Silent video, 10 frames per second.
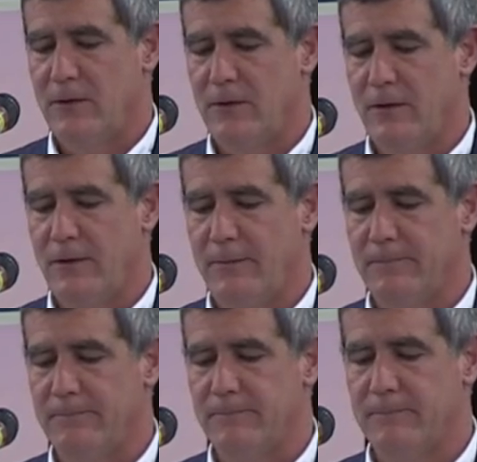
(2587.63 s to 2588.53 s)

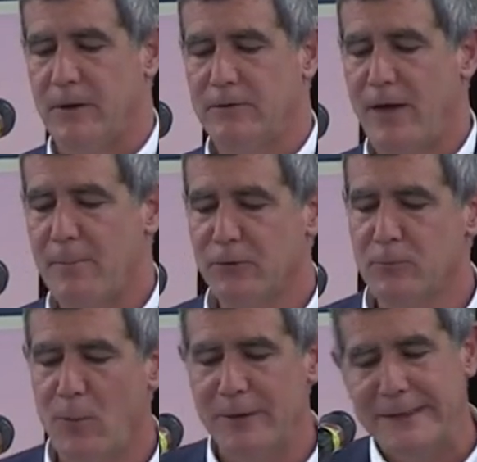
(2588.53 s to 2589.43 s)
Um, but a Thomas
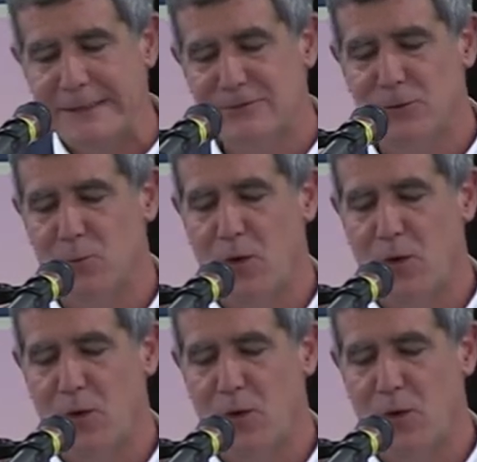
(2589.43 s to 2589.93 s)
moment isn't